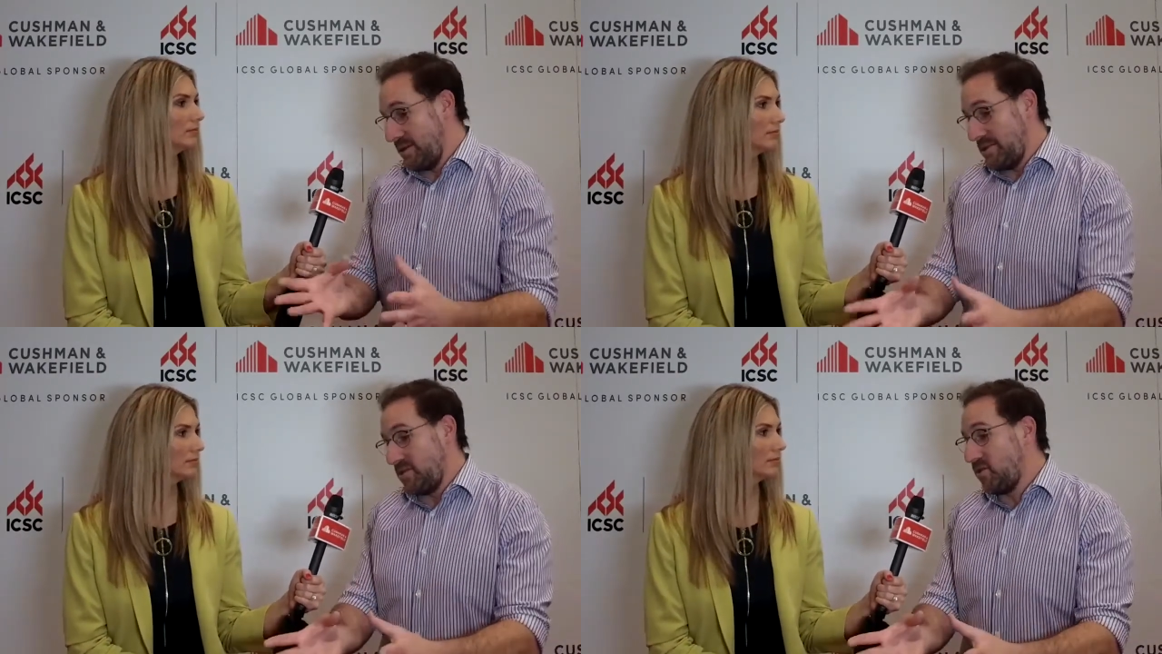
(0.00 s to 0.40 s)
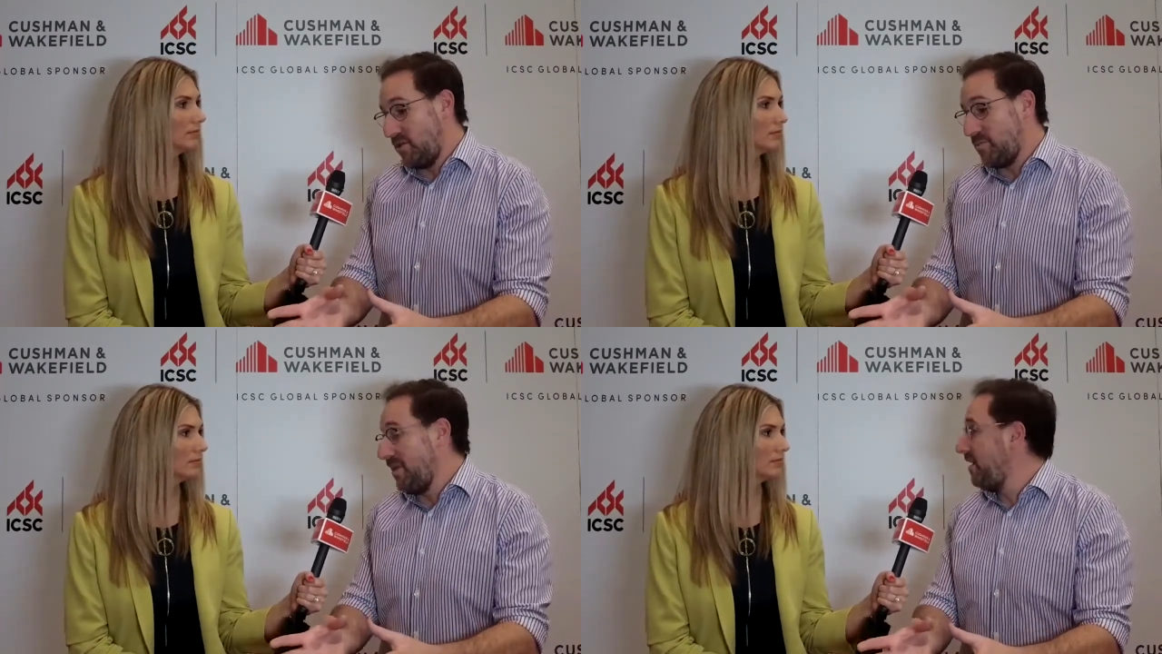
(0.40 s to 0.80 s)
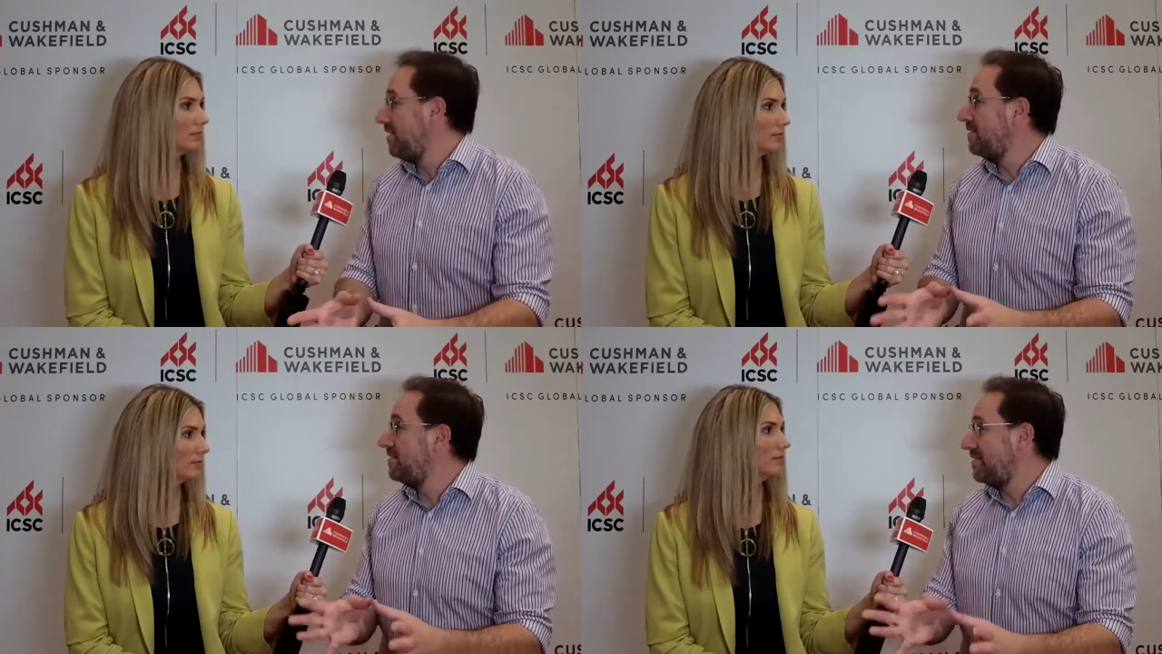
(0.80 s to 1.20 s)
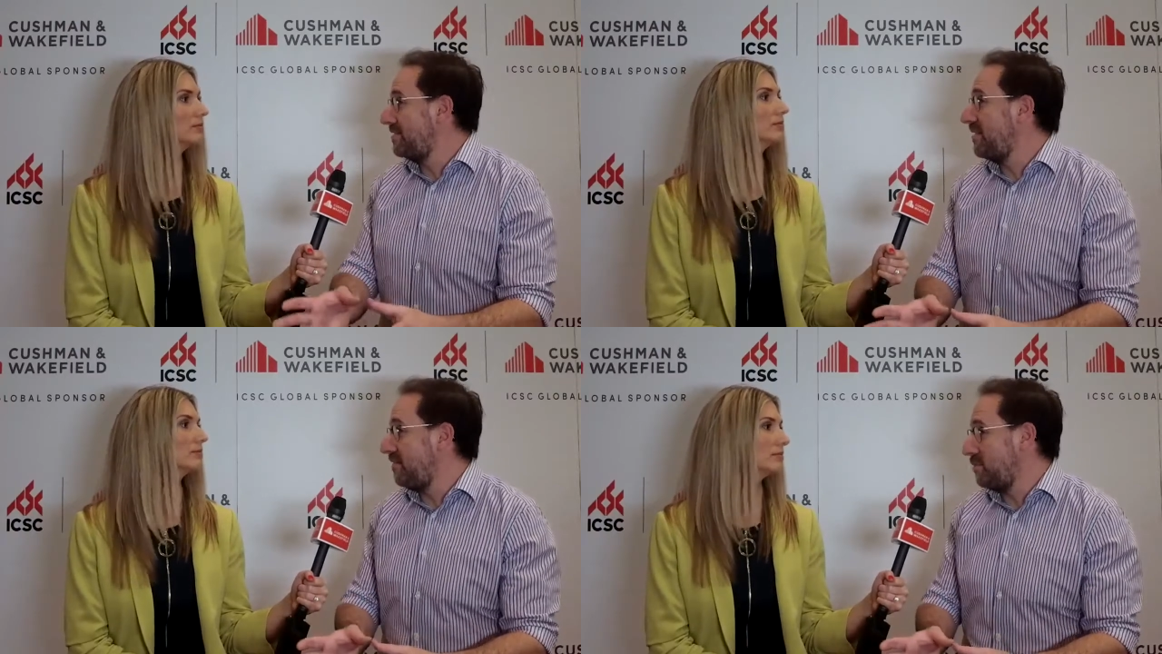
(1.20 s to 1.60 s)
Speaker 1: this is a good thing this is
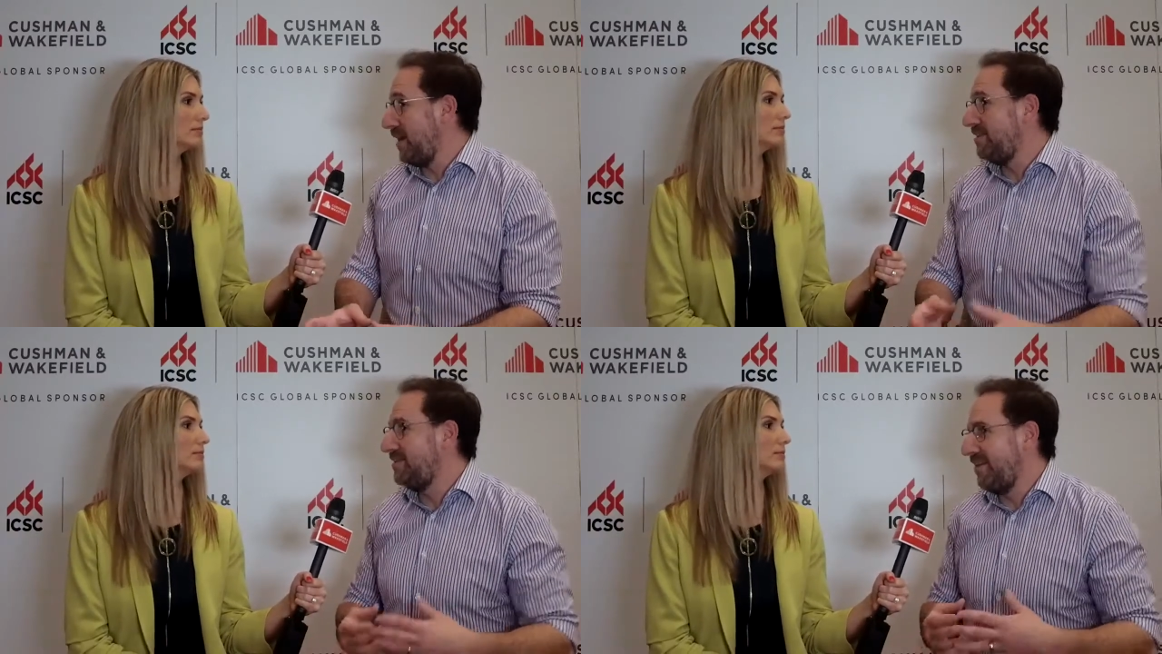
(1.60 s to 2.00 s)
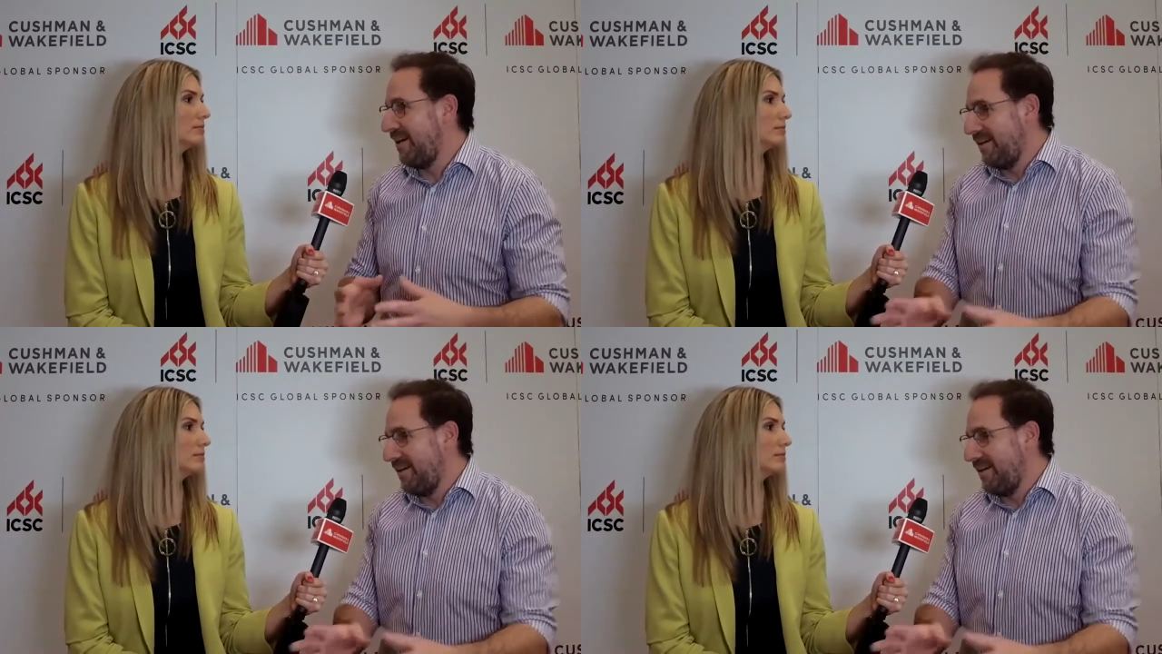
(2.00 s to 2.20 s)
a safe space